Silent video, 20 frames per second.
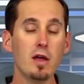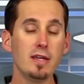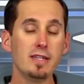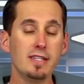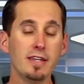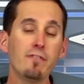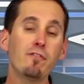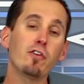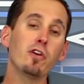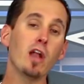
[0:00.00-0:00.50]

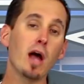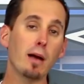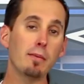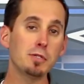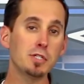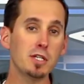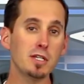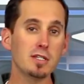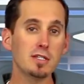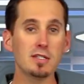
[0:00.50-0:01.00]
different
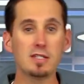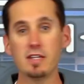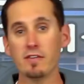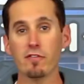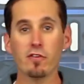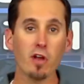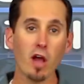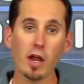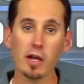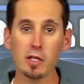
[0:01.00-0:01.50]
options, different
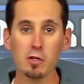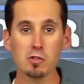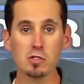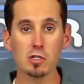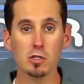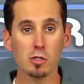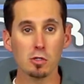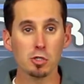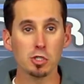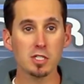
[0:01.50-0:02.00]
audio
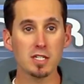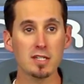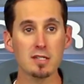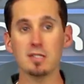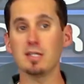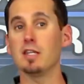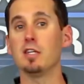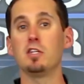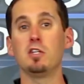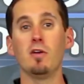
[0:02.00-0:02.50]
solutions
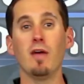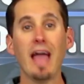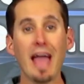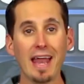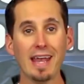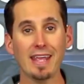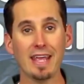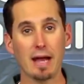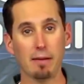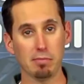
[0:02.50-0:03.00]
into
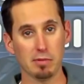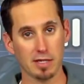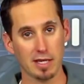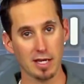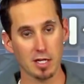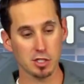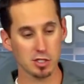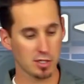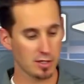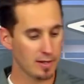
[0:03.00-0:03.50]
any
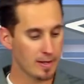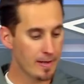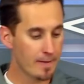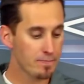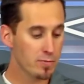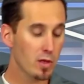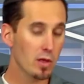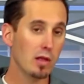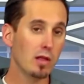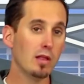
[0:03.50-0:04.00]
application,
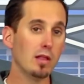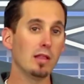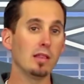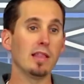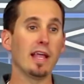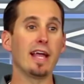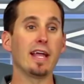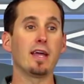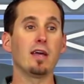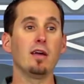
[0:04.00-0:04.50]

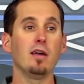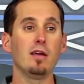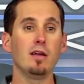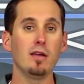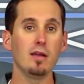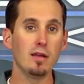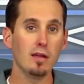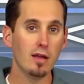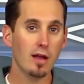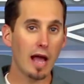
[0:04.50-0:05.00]
like
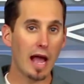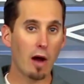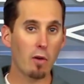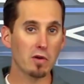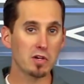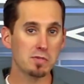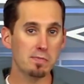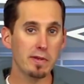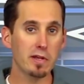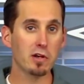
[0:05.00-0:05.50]
our
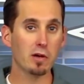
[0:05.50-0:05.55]
speaker